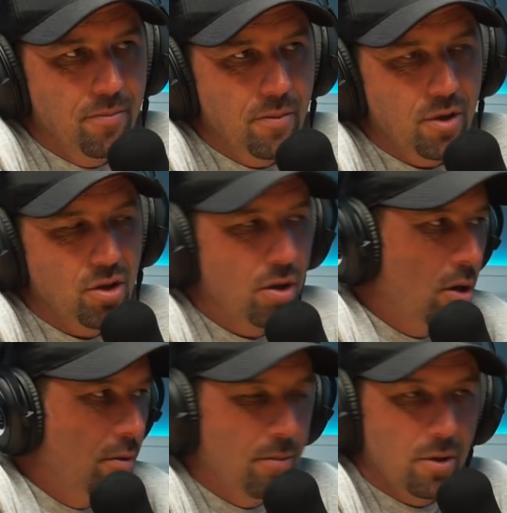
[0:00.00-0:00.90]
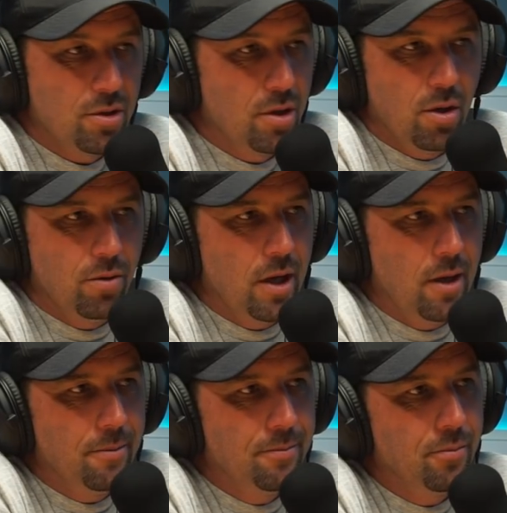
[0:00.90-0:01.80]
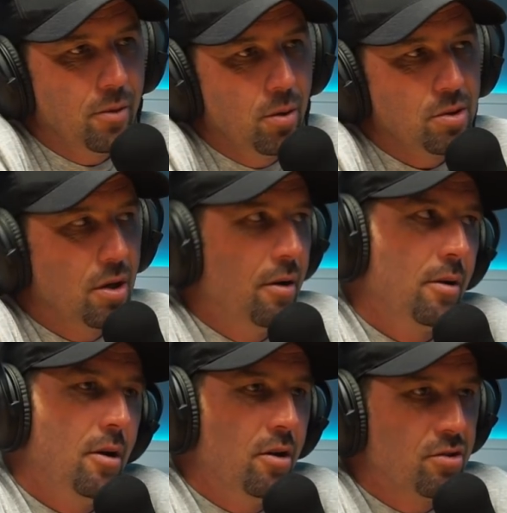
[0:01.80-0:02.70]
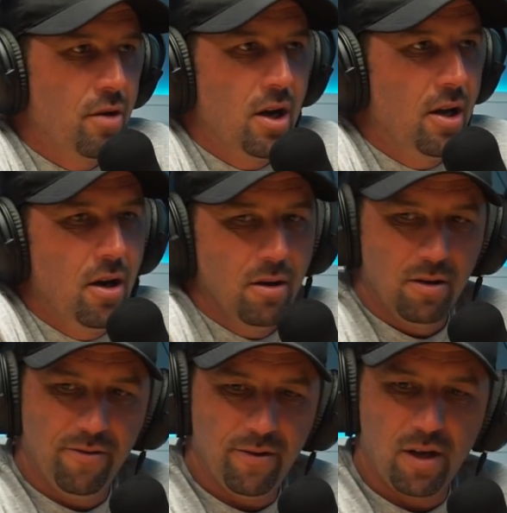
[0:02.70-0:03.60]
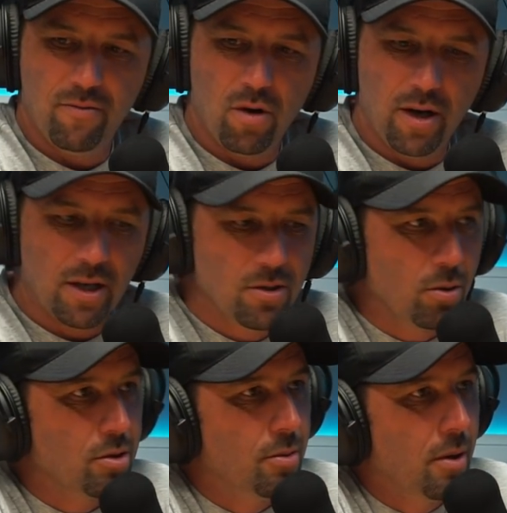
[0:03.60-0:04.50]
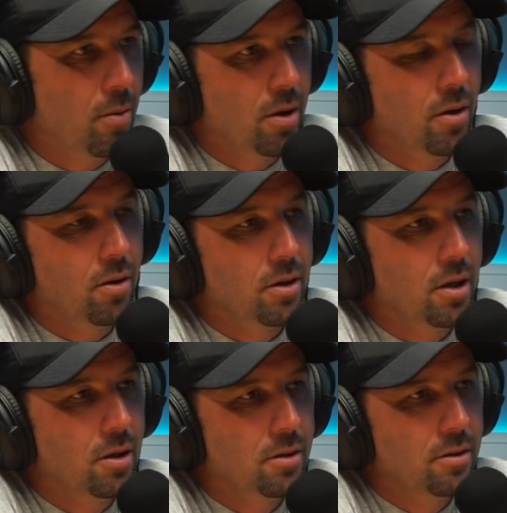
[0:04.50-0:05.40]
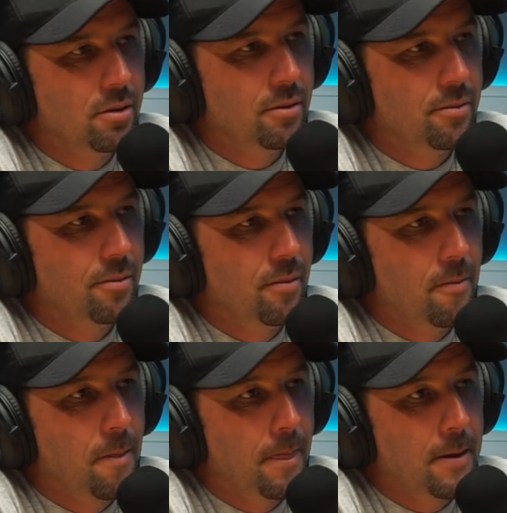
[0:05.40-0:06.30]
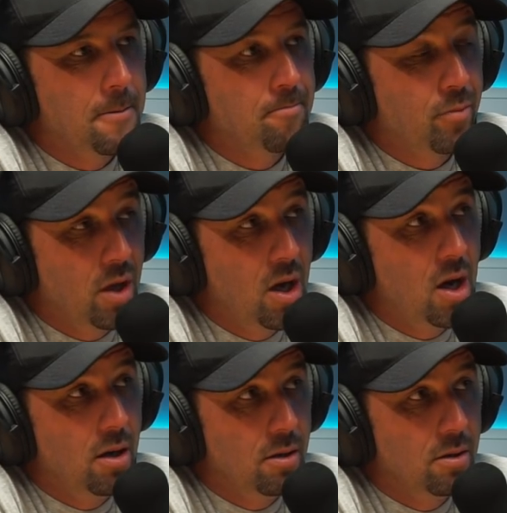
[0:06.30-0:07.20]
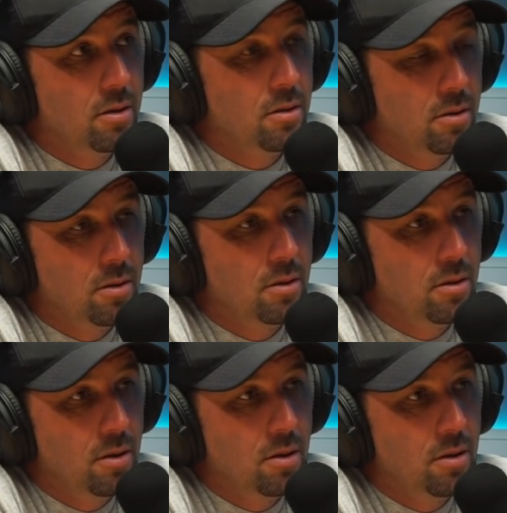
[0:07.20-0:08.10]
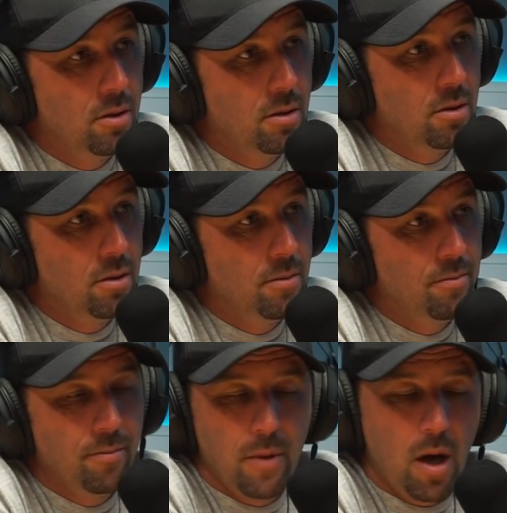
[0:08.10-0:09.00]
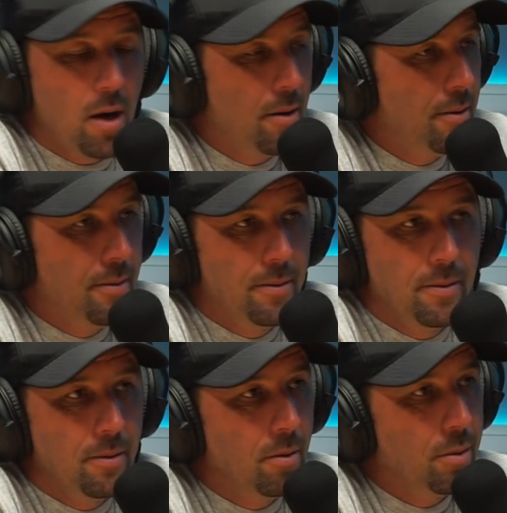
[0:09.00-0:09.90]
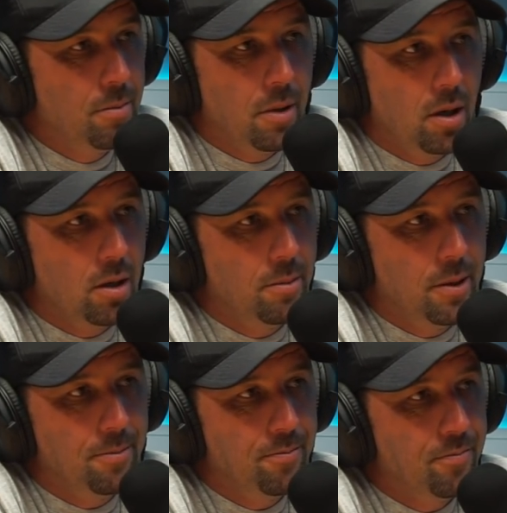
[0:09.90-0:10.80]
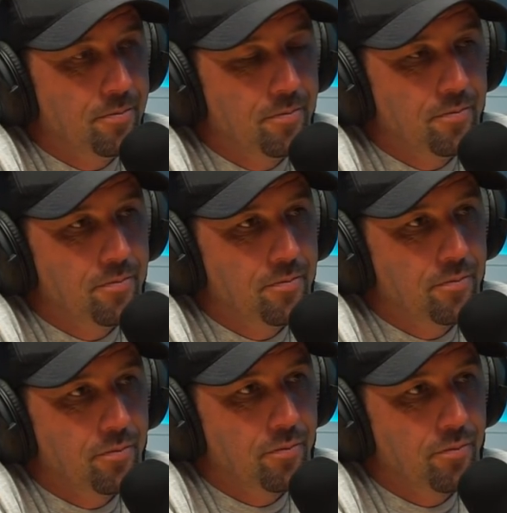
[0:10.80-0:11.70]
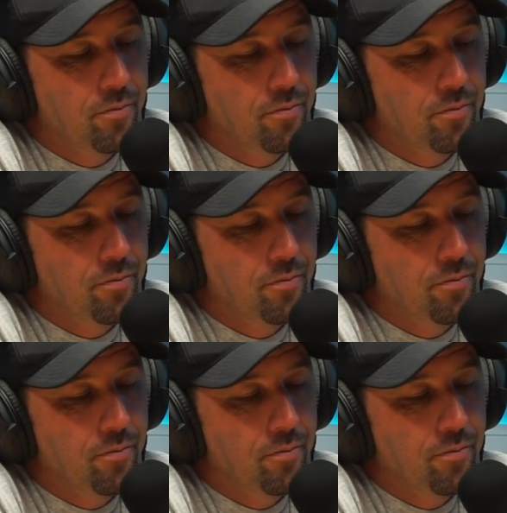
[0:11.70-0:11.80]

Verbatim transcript: I should have gone. I should have gone there when I was at Australia. You're fucking right next door to mm. it. Why not, you know? Yeah, Bali. Yeah. Bali would be nice. You've been to Bali, right? No. No? Not been Bali, mate. Okay.